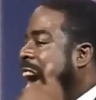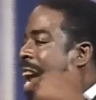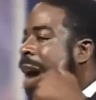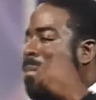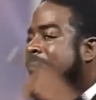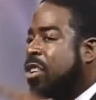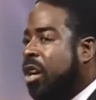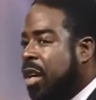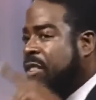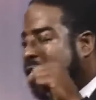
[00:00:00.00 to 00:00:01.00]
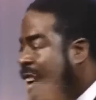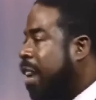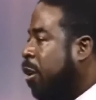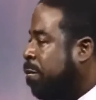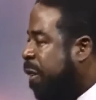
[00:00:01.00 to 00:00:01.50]
I'm not going to
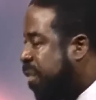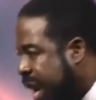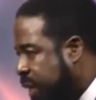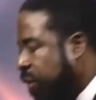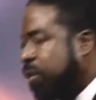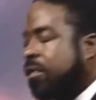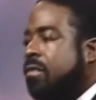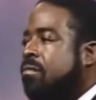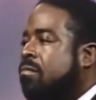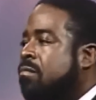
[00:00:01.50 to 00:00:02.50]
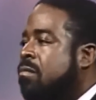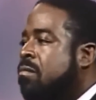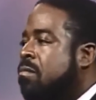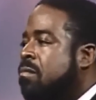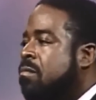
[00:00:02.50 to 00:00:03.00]
settle for this,
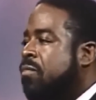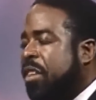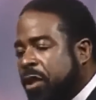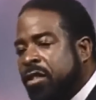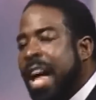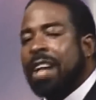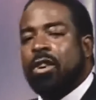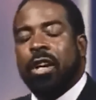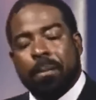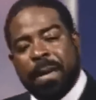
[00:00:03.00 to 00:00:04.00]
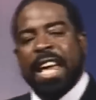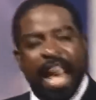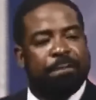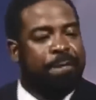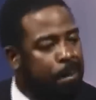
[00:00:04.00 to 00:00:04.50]
this is not going to be it
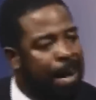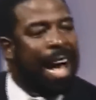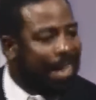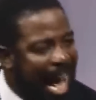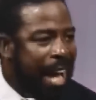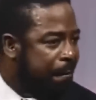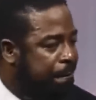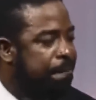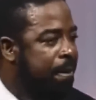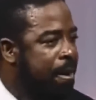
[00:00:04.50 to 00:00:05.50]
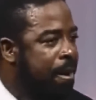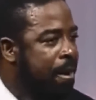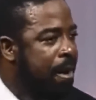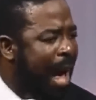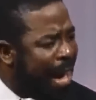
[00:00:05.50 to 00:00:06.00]
for my life,
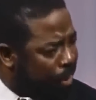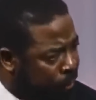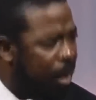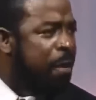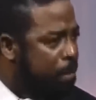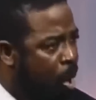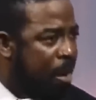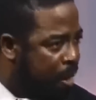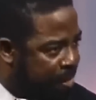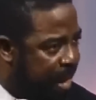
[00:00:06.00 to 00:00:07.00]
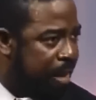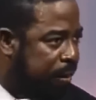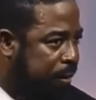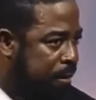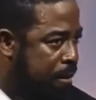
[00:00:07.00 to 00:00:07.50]
I deserve more than this.